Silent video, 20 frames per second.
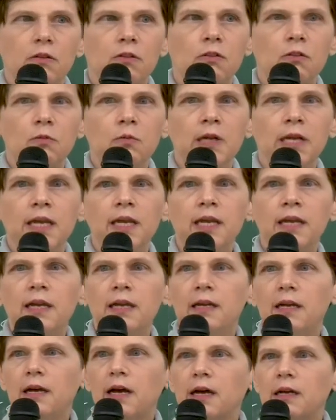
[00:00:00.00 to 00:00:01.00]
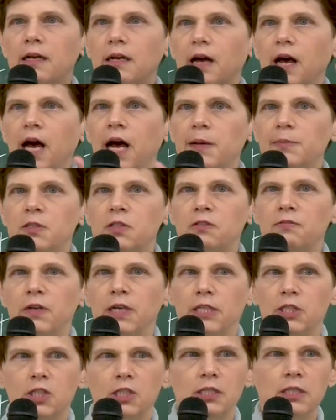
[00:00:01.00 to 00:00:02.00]
three
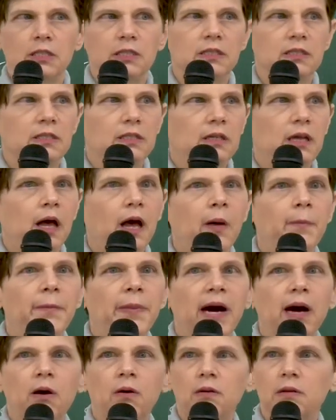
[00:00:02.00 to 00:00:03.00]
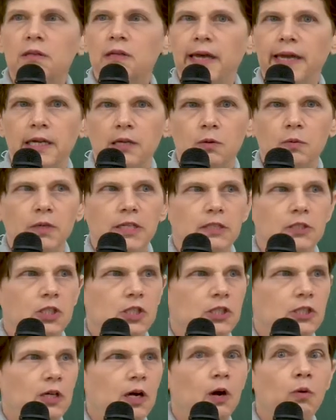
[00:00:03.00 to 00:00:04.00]
observations about
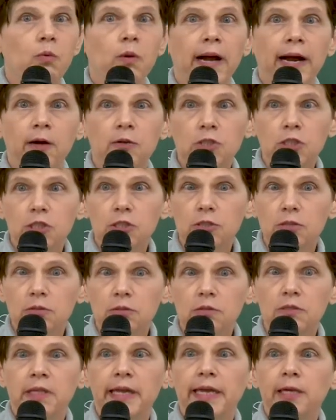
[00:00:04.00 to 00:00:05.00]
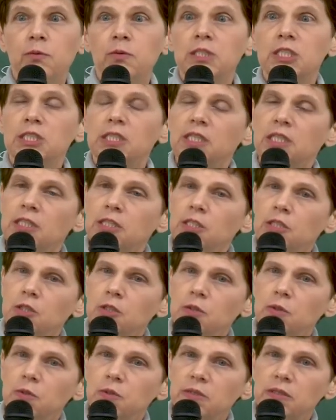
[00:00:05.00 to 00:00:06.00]
language around you, language in
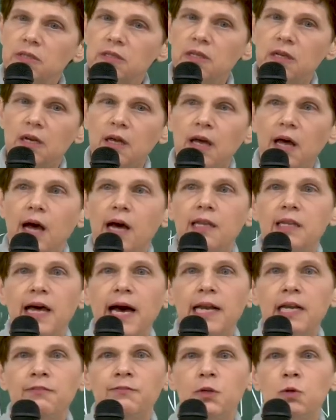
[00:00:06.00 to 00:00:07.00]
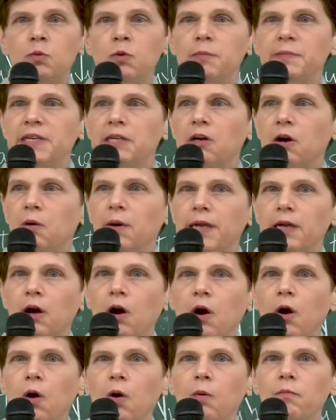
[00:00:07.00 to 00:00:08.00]
use. A lot of you will be going
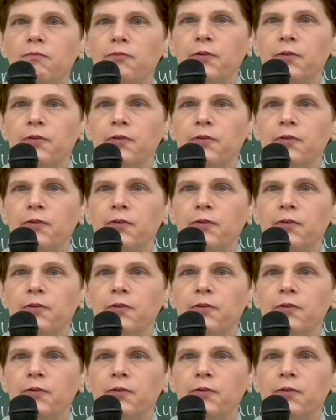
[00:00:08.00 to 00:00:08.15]
home,